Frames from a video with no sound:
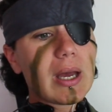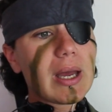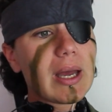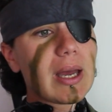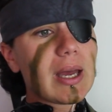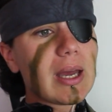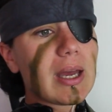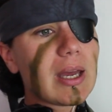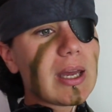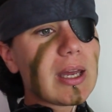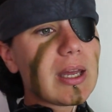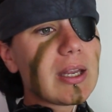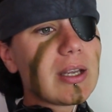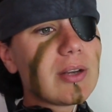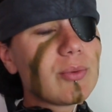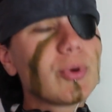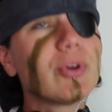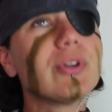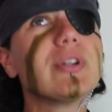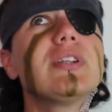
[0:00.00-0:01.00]

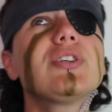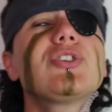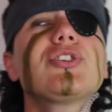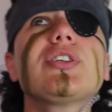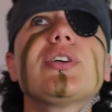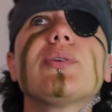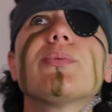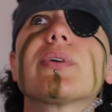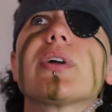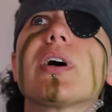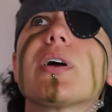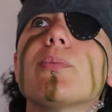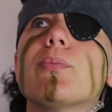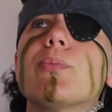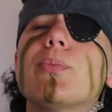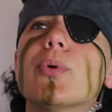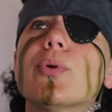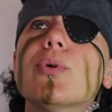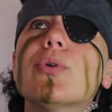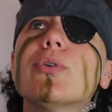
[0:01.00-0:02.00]
And, well, initially when I
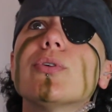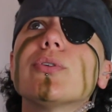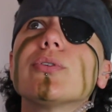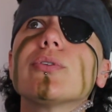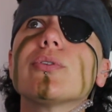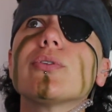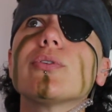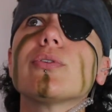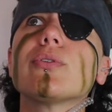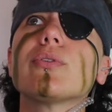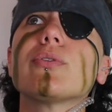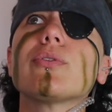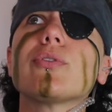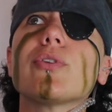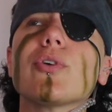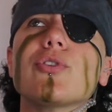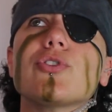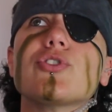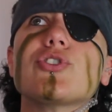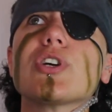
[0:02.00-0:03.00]
bought
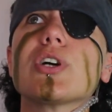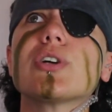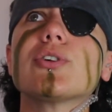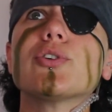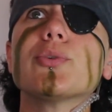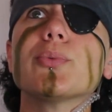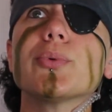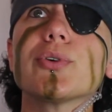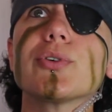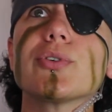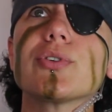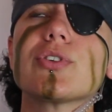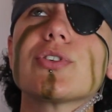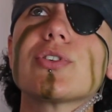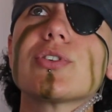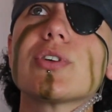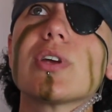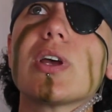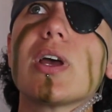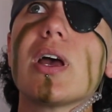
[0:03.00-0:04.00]
those jungle
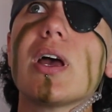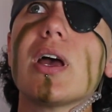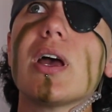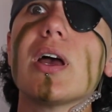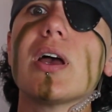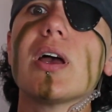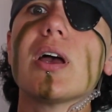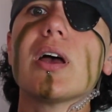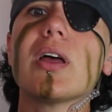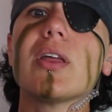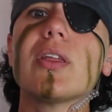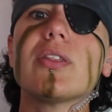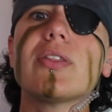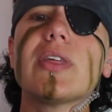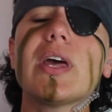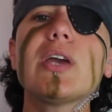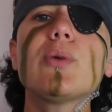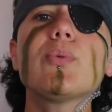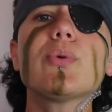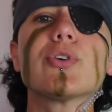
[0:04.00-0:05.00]
boots,
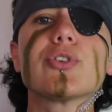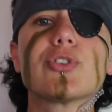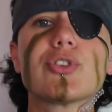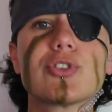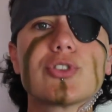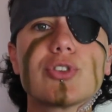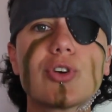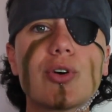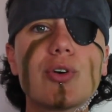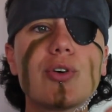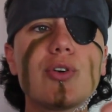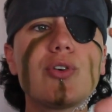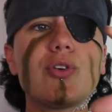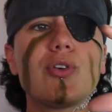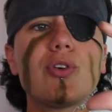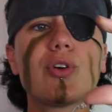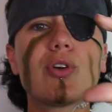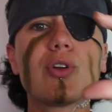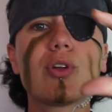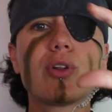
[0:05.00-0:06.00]
they were
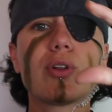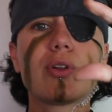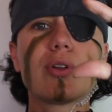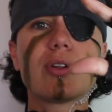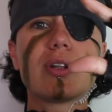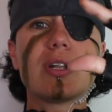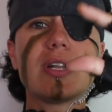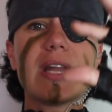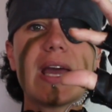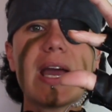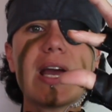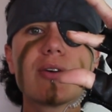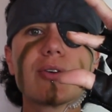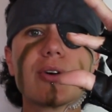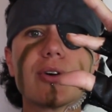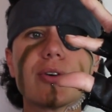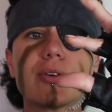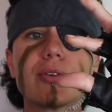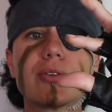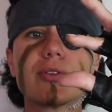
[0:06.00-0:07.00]
so
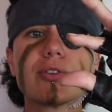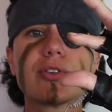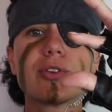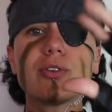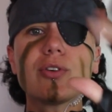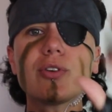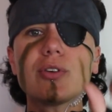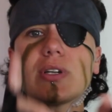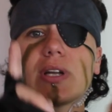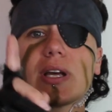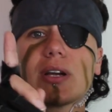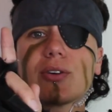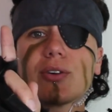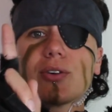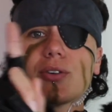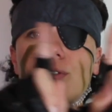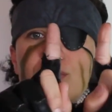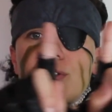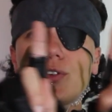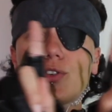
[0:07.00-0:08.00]
narrow. So not
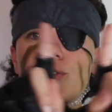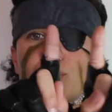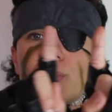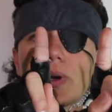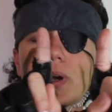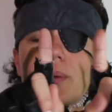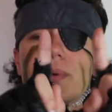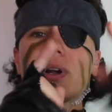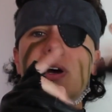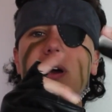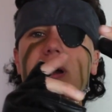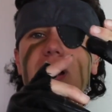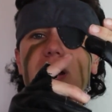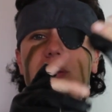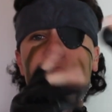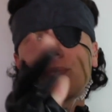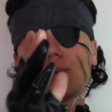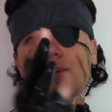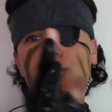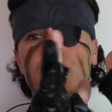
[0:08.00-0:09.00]
narrow this way. I mean,
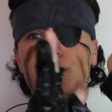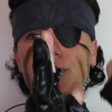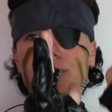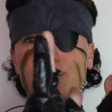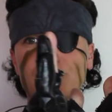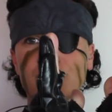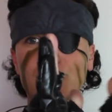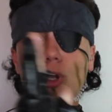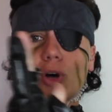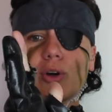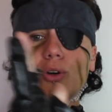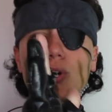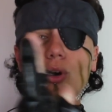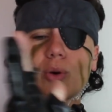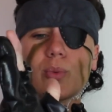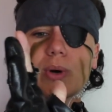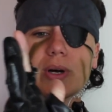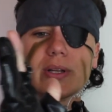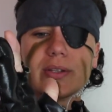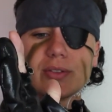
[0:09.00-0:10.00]
I bought
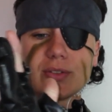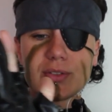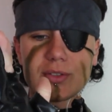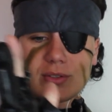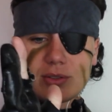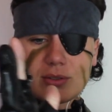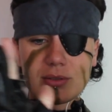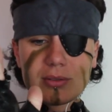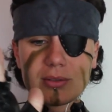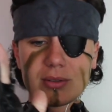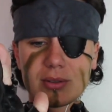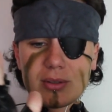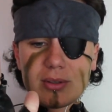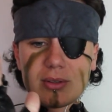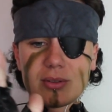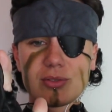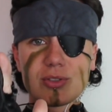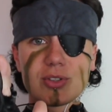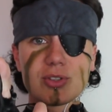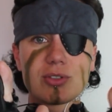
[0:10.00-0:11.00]
longer ones
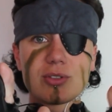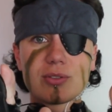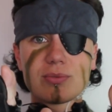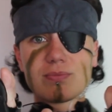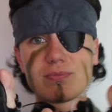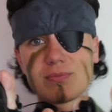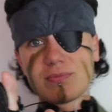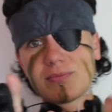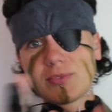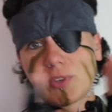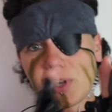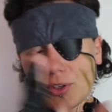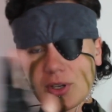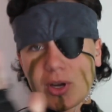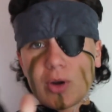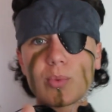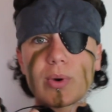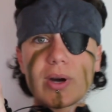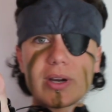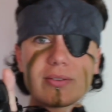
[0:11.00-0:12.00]
just
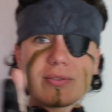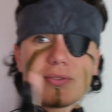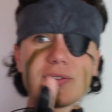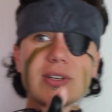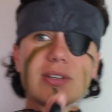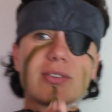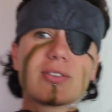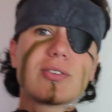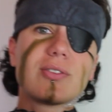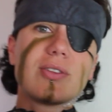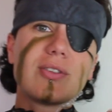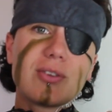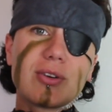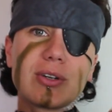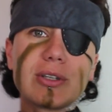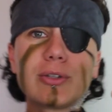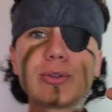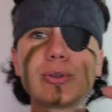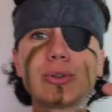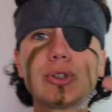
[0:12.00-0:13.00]
because I got wide feet, so
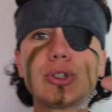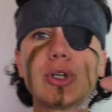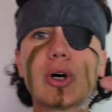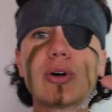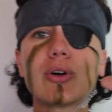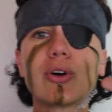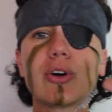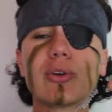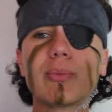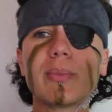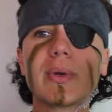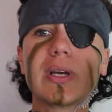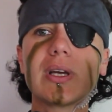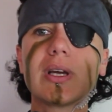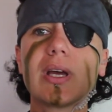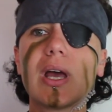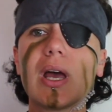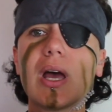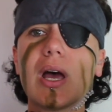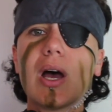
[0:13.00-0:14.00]
they're a little long on
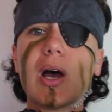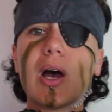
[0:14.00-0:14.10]
me.